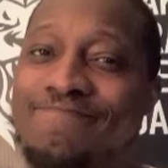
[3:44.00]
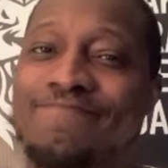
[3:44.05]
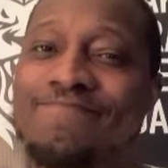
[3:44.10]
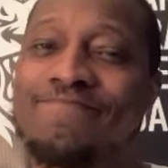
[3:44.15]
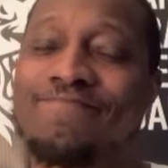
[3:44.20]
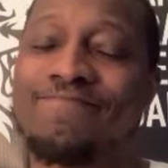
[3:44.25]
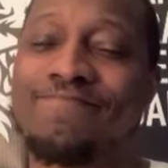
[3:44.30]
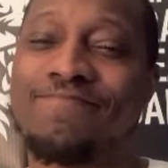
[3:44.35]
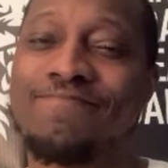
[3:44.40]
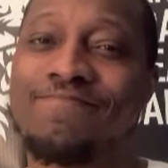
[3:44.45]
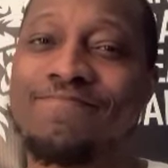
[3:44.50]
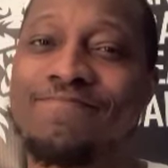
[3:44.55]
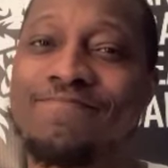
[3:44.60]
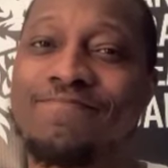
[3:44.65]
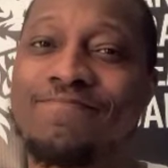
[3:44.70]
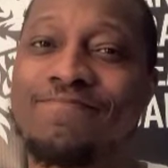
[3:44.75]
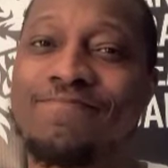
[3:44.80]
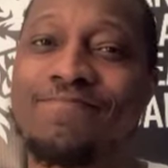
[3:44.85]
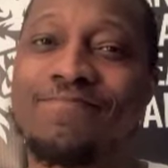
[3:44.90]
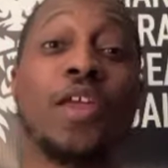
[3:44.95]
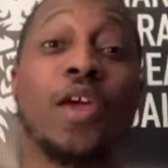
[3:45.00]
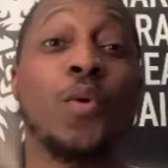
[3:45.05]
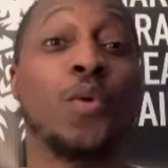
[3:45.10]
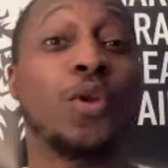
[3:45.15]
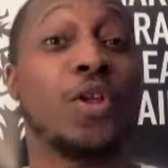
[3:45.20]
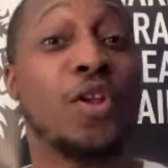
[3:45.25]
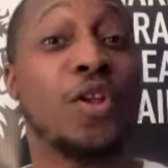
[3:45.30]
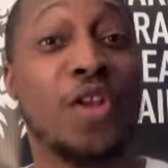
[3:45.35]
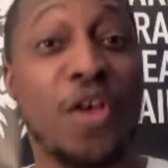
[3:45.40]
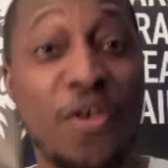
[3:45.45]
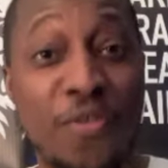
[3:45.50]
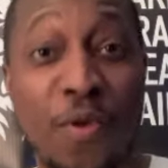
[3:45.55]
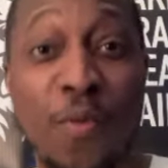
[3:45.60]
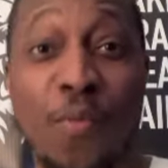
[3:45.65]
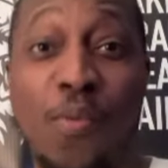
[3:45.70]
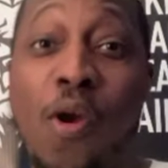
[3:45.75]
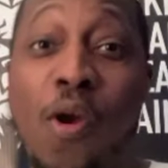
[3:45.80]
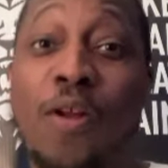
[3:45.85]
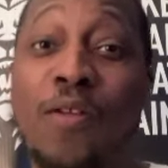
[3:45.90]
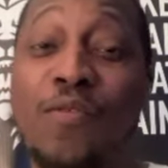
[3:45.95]
Hmm. Now, in another
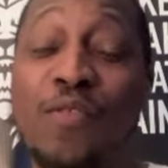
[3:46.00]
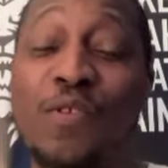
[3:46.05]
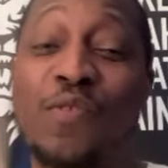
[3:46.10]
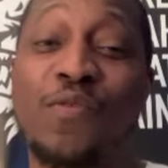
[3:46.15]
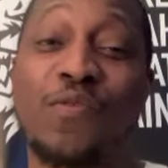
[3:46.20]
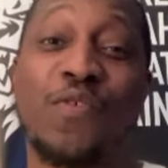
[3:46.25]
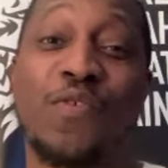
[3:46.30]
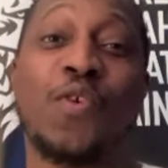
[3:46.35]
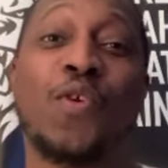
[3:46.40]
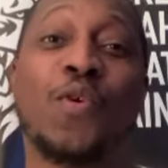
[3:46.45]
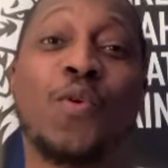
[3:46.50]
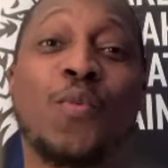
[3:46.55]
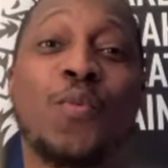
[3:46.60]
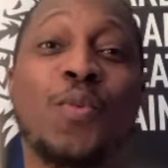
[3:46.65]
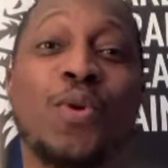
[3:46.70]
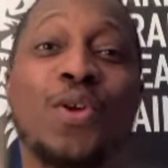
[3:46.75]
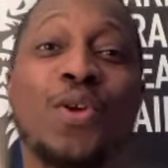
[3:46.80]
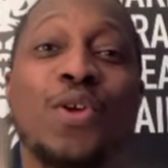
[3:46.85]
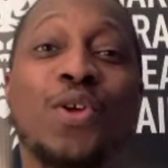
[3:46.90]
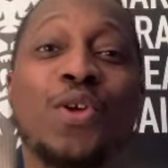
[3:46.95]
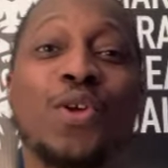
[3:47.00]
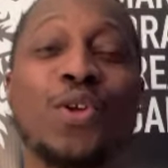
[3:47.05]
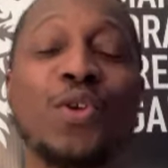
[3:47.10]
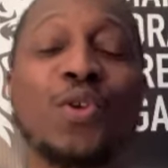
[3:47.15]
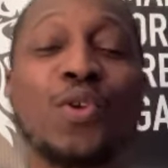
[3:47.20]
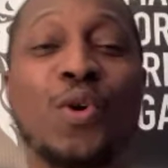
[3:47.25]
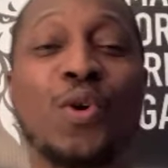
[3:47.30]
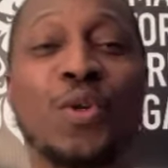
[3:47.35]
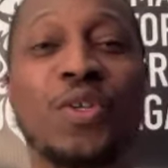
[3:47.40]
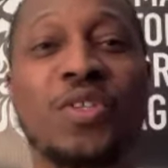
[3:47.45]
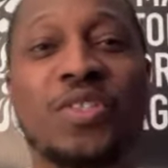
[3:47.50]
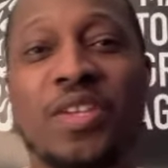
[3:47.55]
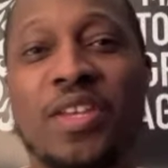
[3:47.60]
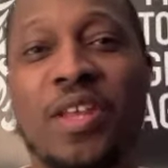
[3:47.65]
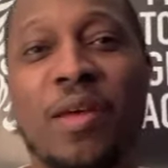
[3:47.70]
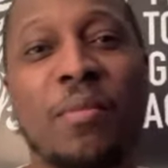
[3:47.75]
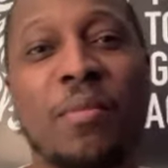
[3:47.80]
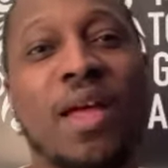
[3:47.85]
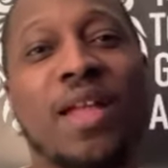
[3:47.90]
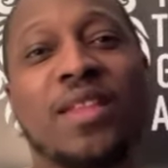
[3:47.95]
part of the film, you know, he said,
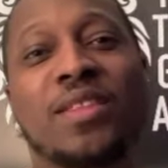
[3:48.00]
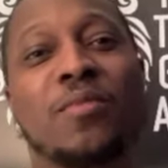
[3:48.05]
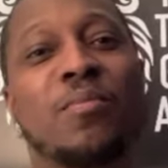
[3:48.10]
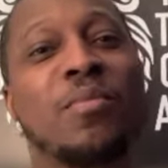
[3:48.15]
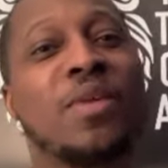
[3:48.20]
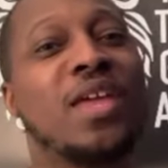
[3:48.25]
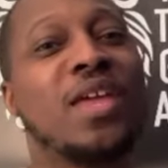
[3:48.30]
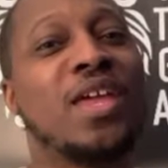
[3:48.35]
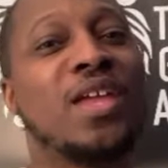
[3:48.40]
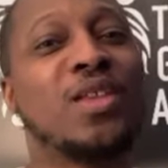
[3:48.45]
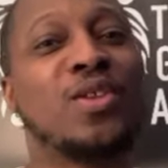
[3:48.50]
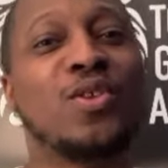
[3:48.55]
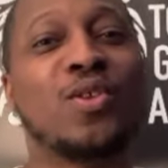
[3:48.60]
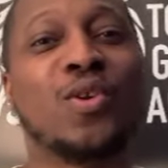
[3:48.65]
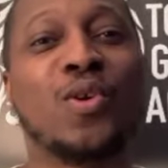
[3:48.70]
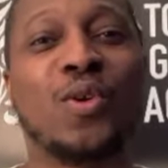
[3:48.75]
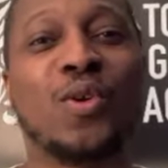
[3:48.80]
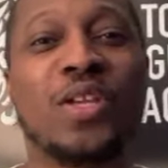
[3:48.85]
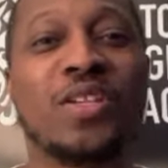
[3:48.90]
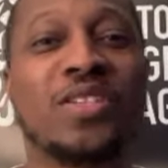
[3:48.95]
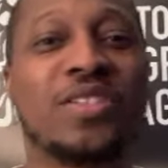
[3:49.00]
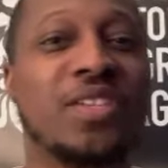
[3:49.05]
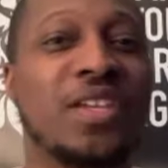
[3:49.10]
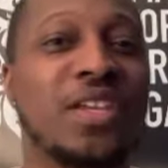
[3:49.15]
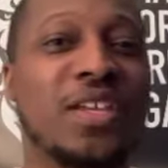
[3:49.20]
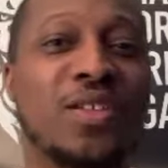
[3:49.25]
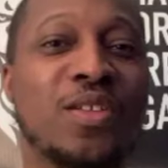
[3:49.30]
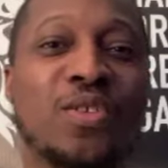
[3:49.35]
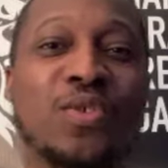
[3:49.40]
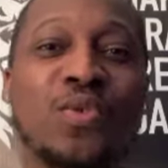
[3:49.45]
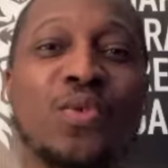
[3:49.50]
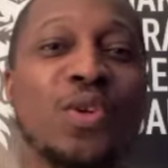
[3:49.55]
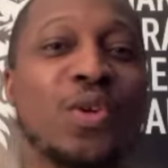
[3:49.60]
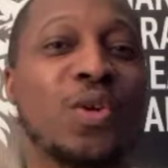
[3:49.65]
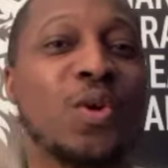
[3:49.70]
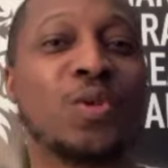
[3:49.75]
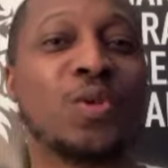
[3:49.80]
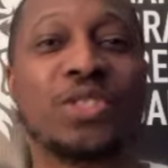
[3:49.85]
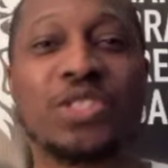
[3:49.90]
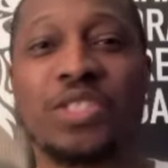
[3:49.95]
I'm not the man, you know, they send to
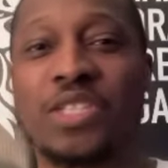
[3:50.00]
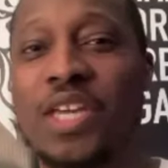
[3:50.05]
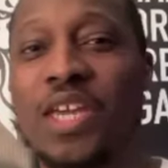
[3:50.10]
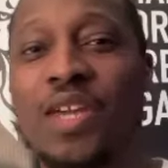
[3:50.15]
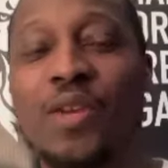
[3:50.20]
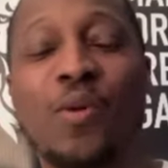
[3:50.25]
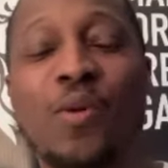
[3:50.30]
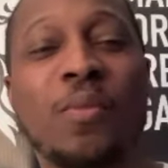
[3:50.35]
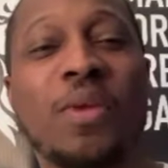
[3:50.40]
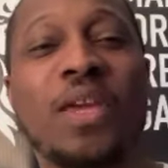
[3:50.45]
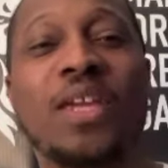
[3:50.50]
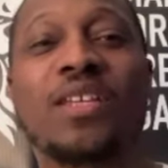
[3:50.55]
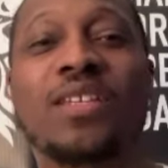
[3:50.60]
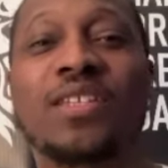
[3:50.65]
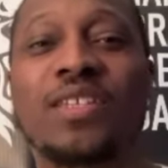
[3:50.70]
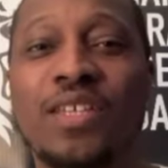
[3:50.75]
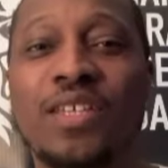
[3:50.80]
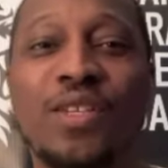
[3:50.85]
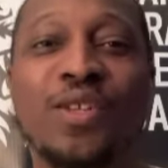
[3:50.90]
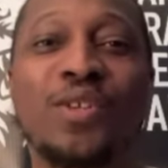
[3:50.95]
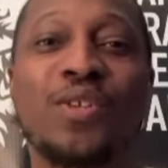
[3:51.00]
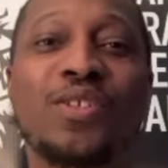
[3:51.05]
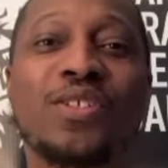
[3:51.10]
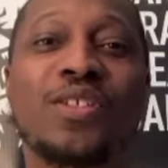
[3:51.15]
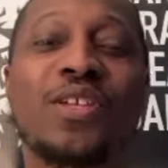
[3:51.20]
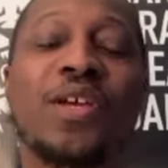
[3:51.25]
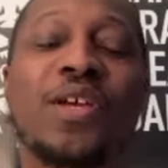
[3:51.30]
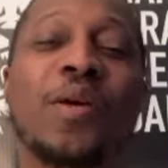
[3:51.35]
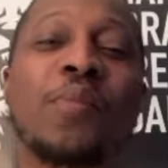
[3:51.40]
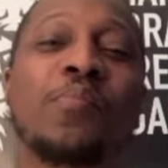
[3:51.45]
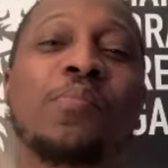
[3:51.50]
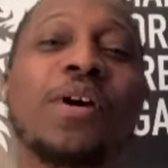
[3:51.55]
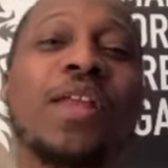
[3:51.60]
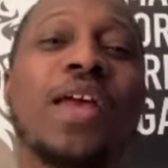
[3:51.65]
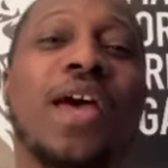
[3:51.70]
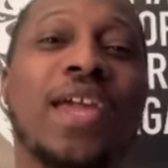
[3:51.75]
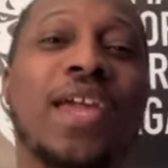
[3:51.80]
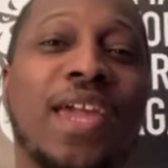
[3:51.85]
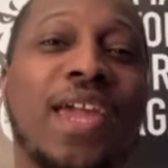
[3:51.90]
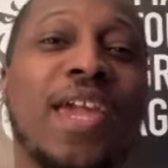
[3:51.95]
negotiate or make deals, but
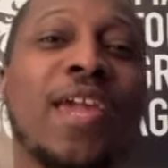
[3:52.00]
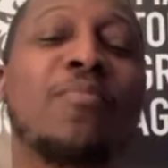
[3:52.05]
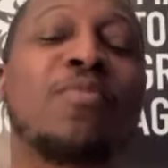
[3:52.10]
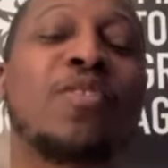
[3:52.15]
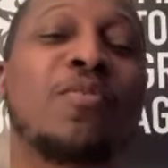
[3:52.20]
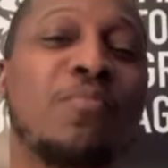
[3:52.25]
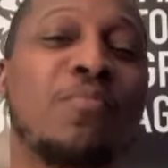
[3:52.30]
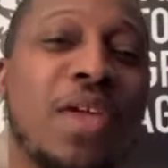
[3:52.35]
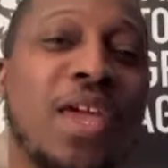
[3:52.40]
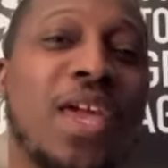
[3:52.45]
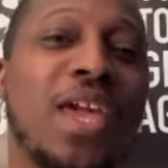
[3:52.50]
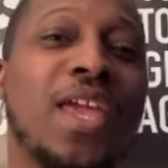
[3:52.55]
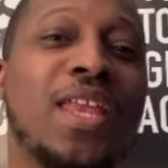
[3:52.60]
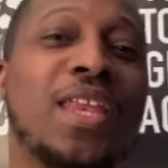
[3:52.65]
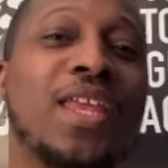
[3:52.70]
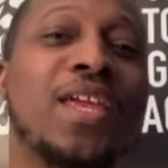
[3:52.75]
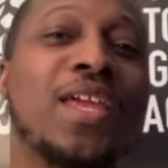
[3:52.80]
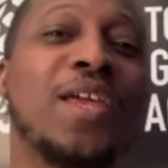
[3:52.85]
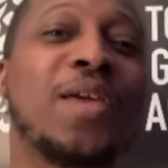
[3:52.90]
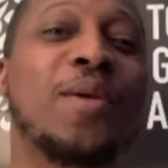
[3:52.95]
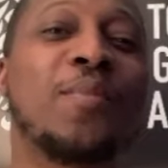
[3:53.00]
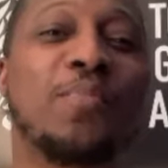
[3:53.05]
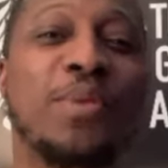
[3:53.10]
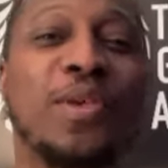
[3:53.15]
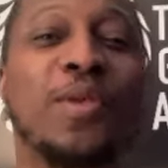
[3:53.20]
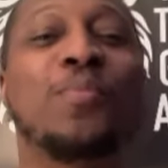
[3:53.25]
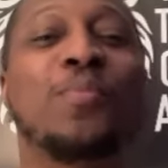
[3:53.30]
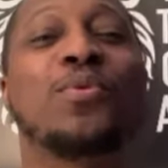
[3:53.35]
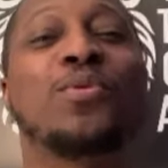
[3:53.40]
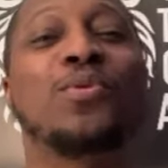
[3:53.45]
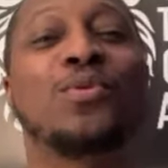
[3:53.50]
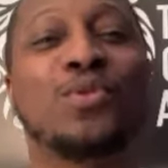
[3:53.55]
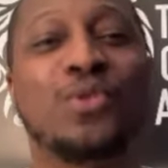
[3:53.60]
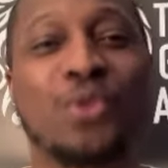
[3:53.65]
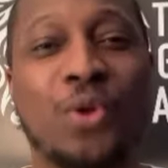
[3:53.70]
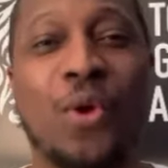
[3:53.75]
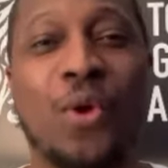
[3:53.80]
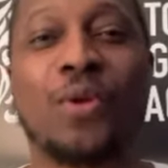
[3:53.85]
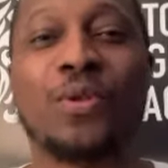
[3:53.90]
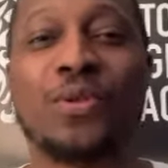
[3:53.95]
I am the man people
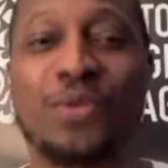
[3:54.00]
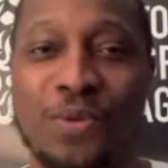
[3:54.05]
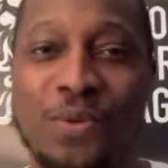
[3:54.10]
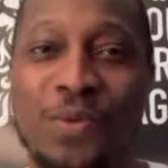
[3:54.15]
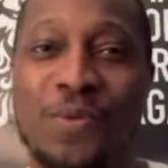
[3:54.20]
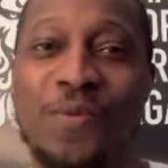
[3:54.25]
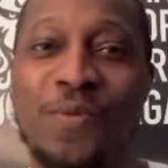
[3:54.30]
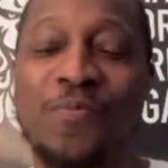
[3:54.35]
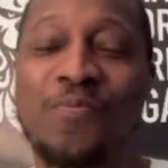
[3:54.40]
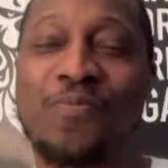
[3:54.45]
talk to.